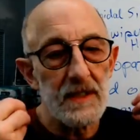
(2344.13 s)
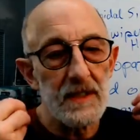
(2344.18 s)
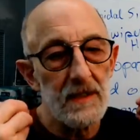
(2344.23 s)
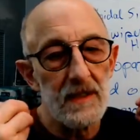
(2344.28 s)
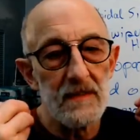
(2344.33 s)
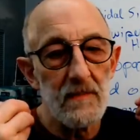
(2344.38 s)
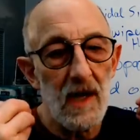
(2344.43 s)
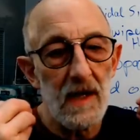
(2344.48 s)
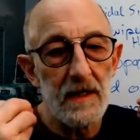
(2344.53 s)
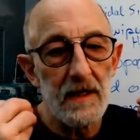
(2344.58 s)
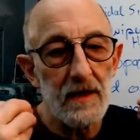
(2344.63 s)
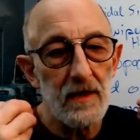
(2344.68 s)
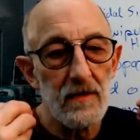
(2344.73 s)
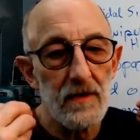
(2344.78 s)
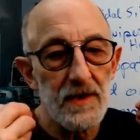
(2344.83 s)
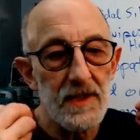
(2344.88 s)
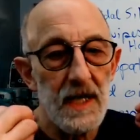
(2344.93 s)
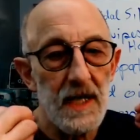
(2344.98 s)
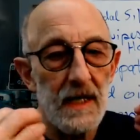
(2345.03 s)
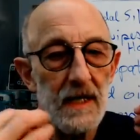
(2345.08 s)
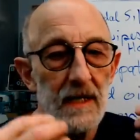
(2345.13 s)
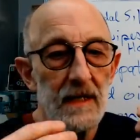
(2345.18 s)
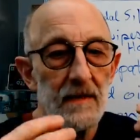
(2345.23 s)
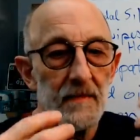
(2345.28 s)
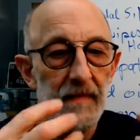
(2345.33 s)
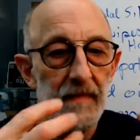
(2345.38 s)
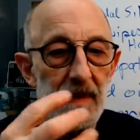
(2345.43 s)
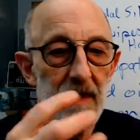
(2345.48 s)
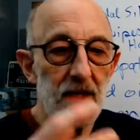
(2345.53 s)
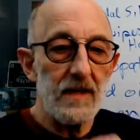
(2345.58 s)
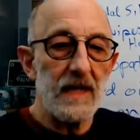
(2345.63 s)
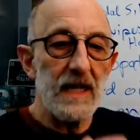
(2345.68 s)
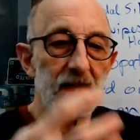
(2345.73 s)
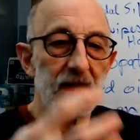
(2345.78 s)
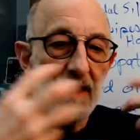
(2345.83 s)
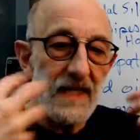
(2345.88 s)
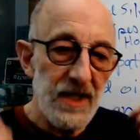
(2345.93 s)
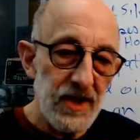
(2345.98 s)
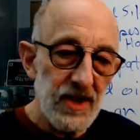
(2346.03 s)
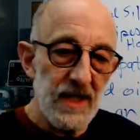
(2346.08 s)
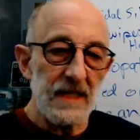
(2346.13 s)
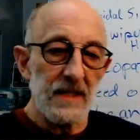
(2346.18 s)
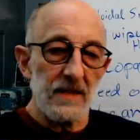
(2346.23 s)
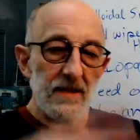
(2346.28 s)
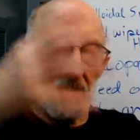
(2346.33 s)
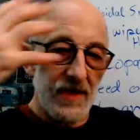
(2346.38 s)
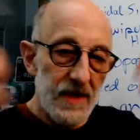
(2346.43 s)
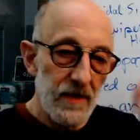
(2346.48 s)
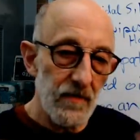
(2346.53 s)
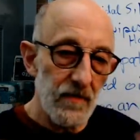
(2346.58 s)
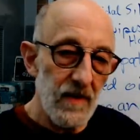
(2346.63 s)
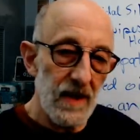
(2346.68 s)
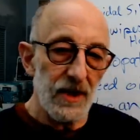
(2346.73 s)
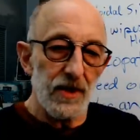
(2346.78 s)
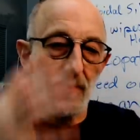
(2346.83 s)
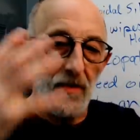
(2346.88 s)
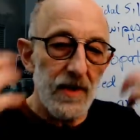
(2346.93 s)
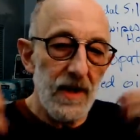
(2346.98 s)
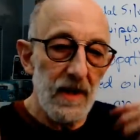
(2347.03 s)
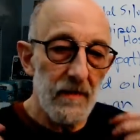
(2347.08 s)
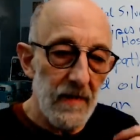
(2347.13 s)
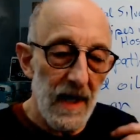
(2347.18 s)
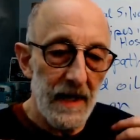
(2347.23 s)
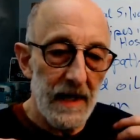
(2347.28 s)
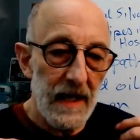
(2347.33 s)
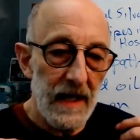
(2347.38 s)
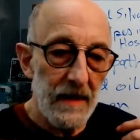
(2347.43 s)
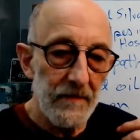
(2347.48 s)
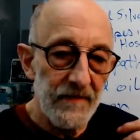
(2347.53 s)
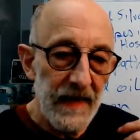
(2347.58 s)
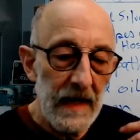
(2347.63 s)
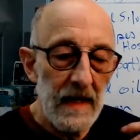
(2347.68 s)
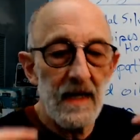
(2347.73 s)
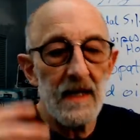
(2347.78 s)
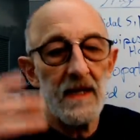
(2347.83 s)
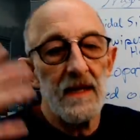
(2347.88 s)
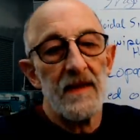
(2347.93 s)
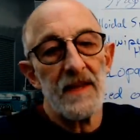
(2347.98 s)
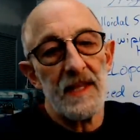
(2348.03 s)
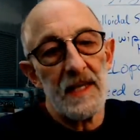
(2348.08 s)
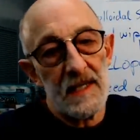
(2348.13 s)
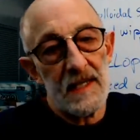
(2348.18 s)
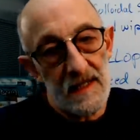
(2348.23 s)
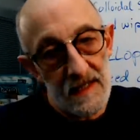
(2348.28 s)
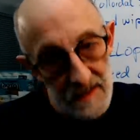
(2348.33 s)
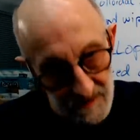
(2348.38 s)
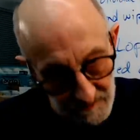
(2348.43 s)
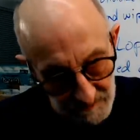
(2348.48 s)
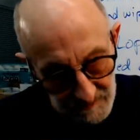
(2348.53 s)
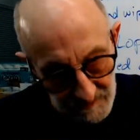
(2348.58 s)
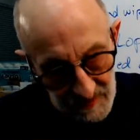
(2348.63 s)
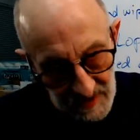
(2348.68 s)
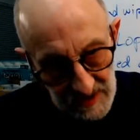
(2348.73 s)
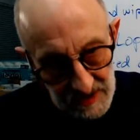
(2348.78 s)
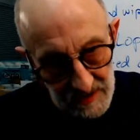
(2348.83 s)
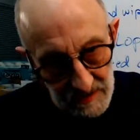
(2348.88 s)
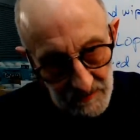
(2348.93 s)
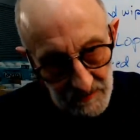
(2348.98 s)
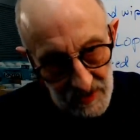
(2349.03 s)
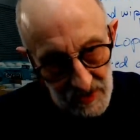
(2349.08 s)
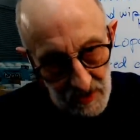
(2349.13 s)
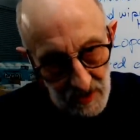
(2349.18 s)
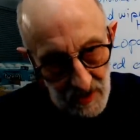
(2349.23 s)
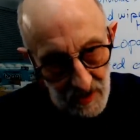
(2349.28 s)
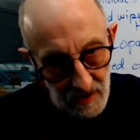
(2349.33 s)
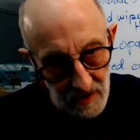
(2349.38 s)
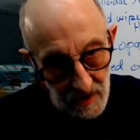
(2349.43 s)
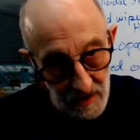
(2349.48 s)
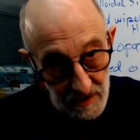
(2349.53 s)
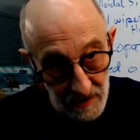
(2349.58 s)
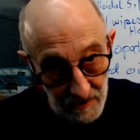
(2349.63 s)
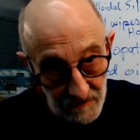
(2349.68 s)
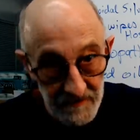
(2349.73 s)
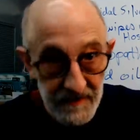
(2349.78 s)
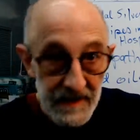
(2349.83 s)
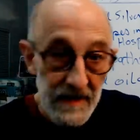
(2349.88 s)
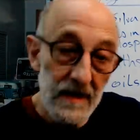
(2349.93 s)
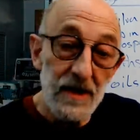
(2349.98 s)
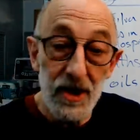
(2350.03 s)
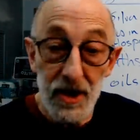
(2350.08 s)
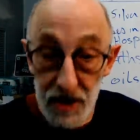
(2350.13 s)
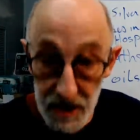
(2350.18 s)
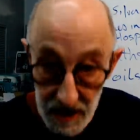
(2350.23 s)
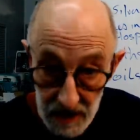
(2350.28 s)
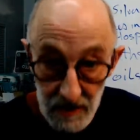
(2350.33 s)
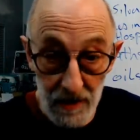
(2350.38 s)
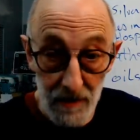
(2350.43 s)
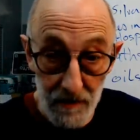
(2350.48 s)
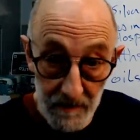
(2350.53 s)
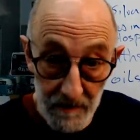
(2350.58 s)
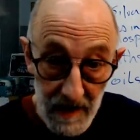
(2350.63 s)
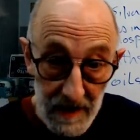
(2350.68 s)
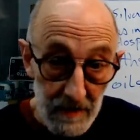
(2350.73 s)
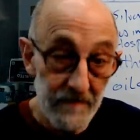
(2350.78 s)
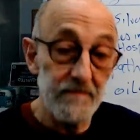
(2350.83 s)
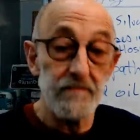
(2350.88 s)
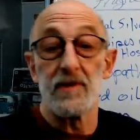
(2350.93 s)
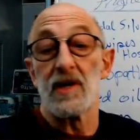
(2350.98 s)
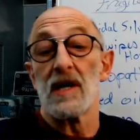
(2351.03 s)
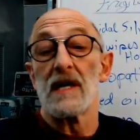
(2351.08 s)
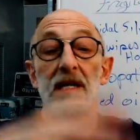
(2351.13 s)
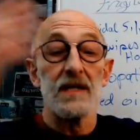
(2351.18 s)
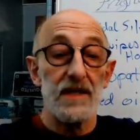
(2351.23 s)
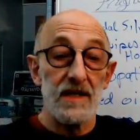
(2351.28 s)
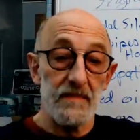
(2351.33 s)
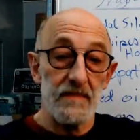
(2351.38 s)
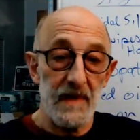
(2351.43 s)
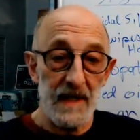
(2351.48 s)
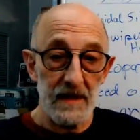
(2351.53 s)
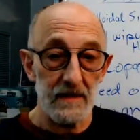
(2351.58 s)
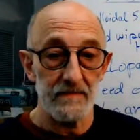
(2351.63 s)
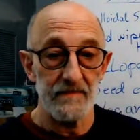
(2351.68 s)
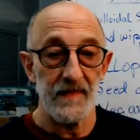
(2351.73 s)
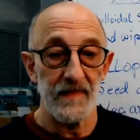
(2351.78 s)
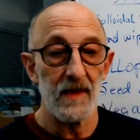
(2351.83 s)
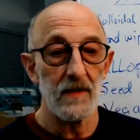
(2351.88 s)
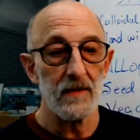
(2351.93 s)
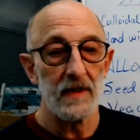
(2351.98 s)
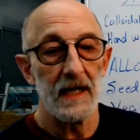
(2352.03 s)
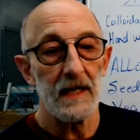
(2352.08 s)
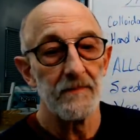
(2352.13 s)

molecules, you get these signals that rush through your body, the systems turn on, and you feel a shitload better, tons better, okay?